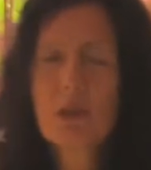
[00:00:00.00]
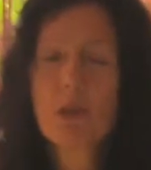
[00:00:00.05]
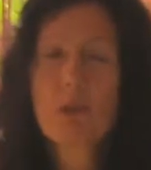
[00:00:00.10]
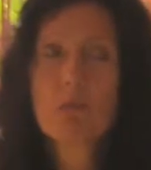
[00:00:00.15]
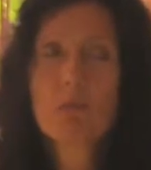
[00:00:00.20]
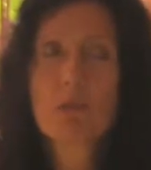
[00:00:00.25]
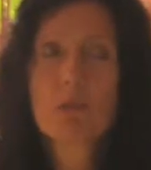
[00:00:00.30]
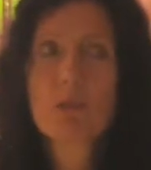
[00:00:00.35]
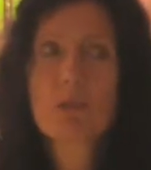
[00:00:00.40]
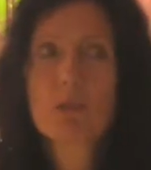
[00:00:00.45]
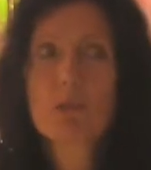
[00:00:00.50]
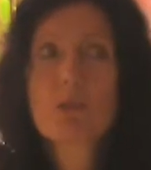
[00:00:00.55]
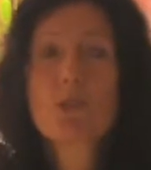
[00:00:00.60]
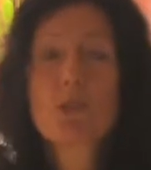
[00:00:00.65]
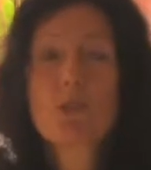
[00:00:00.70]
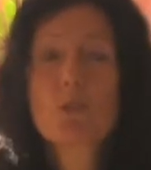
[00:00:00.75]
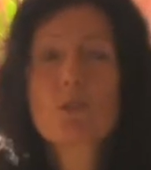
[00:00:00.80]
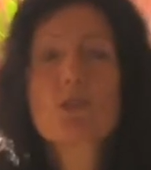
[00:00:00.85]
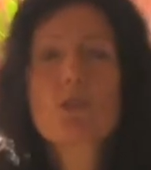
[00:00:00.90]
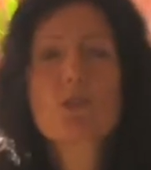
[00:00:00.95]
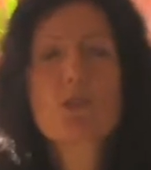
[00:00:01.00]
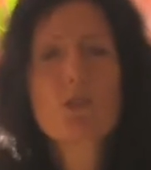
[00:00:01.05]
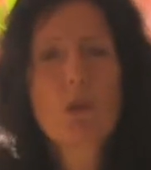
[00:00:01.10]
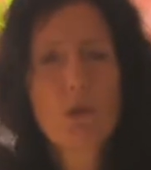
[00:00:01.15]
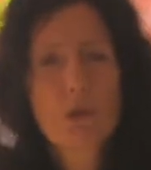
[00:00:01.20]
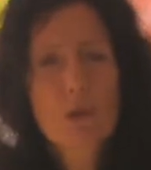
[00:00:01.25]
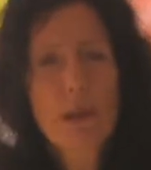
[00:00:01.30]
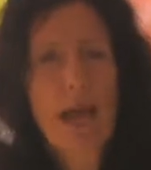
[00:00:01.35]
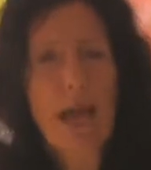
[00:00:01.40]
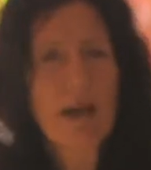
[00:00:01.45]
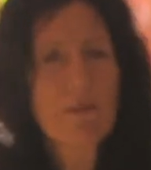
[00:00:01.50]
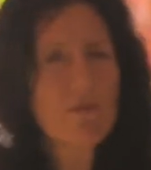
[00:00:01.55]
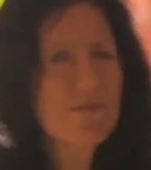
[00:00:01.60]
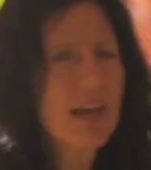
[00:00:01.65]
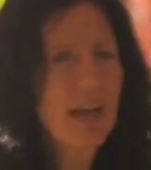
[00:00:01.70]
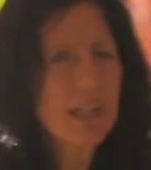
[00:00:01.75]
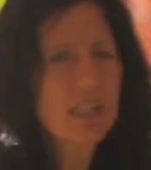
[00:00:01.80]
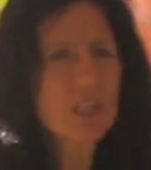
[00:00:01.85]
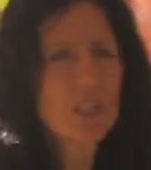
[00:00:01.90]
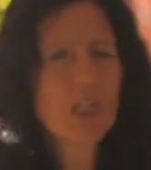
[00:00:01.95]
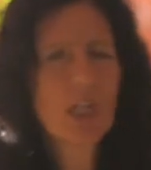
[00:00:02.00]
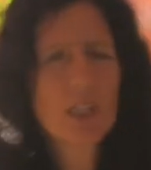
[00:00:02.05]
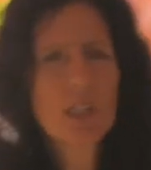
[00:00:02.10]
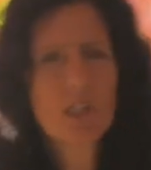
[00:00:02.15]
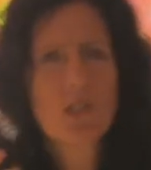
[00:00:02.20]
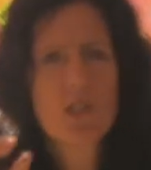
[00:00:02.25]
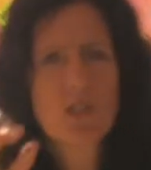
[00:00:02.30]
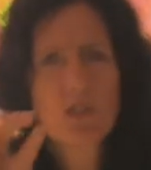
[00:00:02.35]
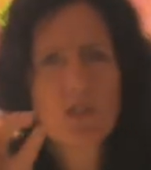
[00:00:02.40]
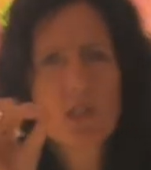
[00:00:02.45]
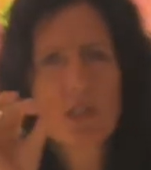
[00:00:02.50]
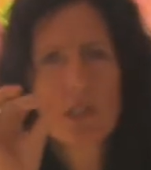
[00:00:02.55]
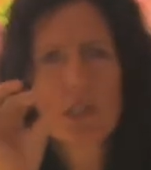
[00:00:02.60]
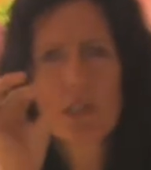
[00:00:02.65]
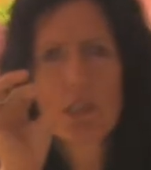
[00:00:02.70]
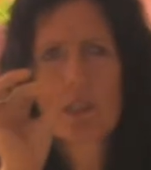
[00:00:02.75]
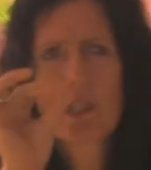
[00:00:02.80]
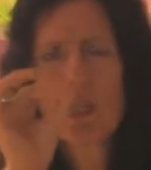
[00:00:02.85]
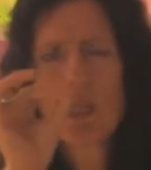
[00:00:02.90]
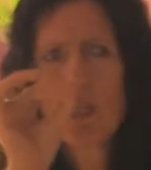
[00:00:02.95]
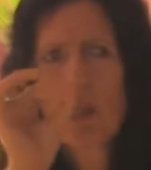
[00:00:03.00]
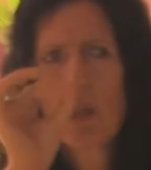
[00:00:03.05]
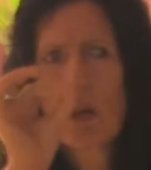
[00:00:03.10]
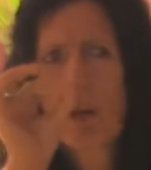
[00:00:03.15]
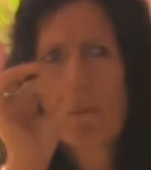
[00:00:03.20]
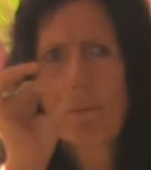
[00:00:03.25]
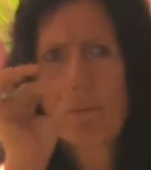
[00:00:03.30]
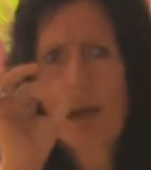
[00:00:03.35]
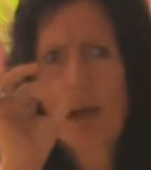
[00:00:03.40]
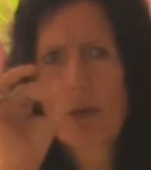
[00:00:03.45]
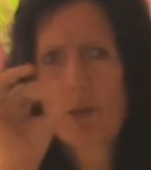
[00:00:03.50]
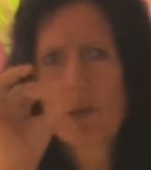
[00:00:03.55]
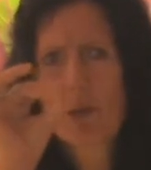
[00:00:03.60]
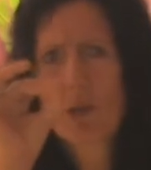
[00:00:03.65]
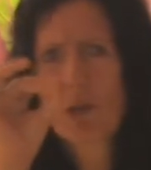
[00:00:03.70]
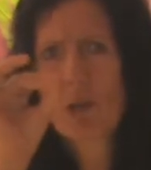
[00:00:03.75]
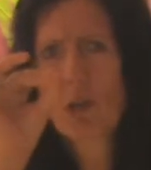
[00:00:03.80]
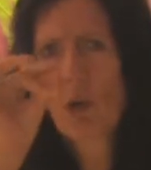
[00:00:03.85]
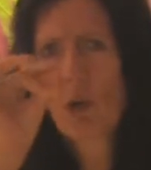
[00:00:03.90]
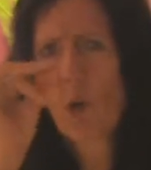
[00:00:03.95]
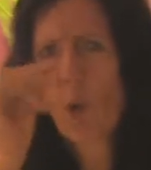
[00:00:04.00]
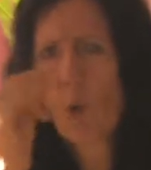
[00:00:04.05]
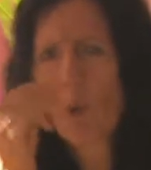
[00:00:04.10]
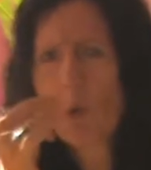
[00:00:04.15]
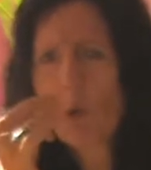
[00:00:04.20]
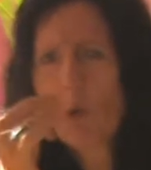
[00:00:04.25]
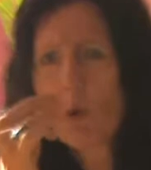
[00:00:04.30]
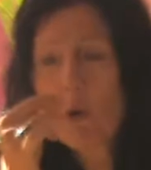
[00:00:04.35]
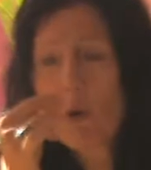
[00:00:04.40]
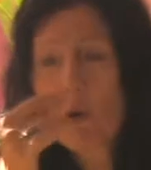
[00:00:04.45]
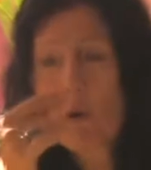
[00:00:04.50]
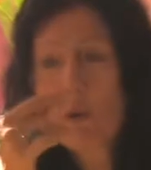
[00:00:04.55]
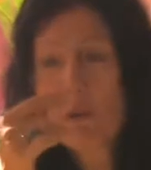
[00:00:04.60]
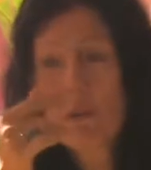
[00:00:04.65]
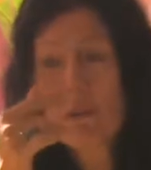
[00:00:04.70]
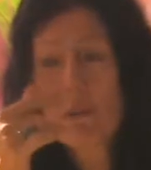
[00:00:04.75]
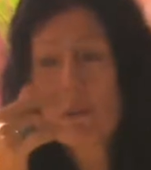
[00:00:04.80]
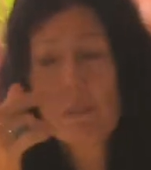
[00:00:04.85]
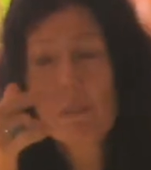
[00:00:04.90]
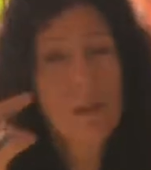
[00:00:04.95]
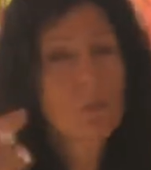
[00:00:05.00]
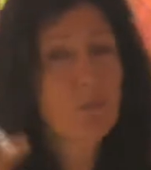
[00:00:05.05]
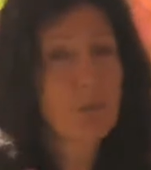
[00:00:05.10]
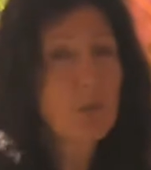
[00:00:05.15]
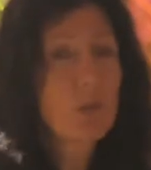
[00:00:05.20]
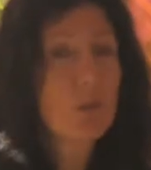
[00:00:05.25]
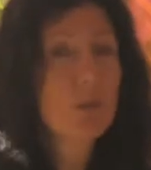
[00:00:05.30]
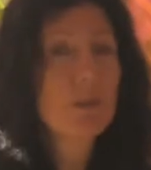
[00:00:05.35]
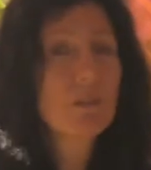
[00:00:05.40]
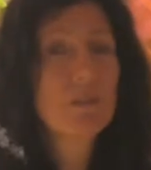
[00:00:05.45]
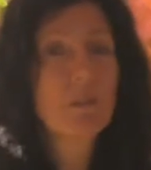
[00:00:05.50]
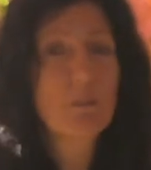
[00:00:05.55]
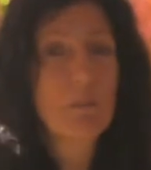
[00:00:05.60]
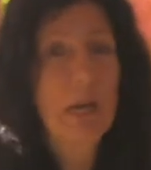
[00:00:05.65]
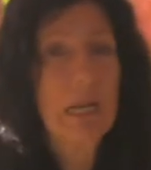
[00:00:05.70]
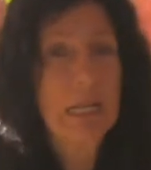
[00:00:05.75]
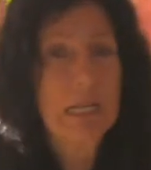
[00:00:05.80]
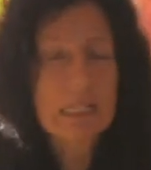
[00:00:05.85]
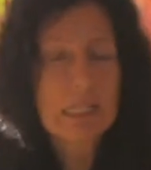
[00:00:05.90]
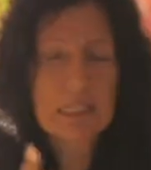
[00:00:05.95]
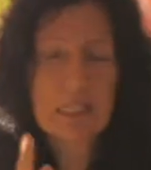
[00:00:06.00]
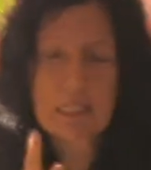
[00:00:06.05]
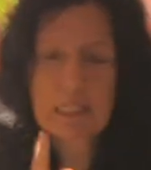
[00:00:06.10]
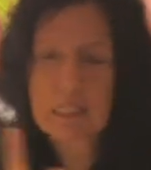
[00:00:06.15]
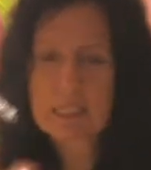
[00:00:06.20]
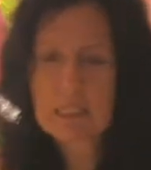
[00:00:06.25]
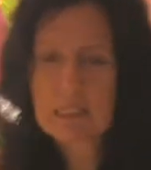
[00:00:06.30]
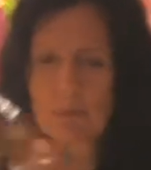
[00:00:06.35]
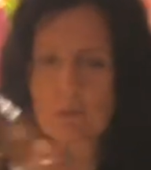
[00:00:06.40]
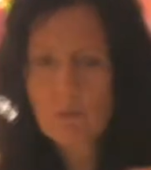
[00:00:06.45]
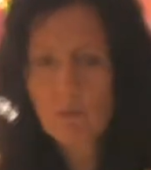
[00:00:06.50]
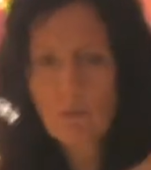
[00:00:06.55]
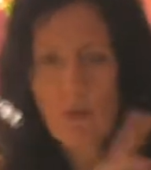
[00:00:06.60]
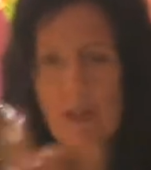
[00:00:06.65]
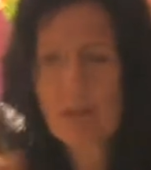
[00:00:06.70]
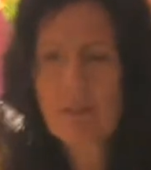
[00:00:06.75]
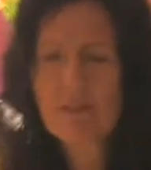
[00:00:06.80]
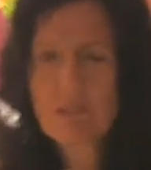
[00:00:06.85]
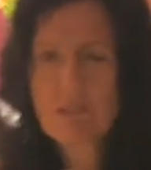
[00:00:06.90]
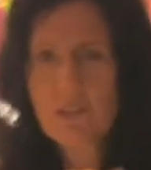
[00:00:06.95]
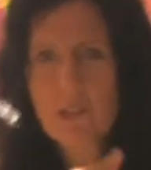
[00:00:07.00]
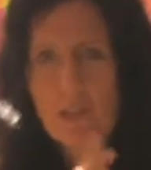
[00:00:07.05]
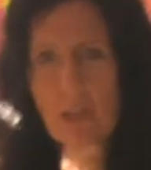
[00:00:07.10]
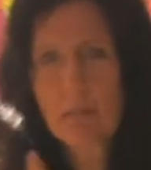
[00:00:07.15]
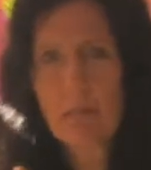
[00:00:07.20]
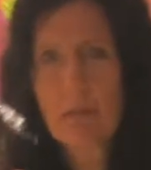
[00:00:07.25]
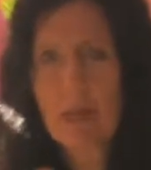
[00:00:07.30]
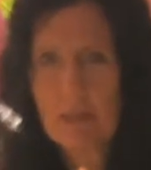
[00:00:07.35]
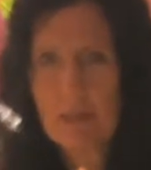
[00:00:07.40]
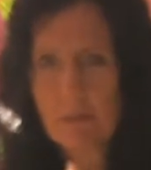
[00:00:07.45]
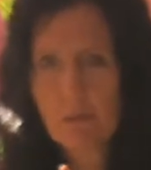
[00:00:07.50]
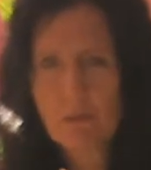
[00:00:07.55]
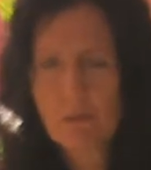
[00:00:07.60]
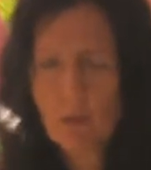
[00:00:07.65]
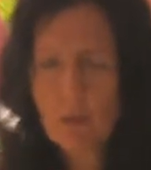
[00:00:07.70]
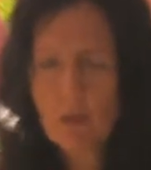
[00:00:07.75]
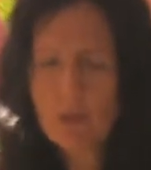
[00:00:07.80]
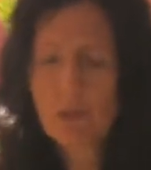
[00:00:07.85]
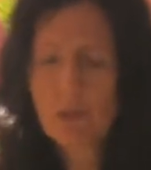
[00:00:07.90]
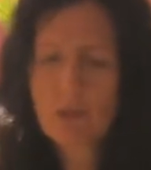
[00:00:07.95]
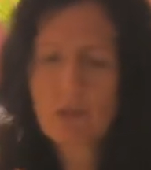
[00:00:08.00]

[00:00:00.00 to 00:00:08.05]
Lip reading: most humans, don't have that concentrated power or that pure of a mind that doesn't waver and jump back and forth.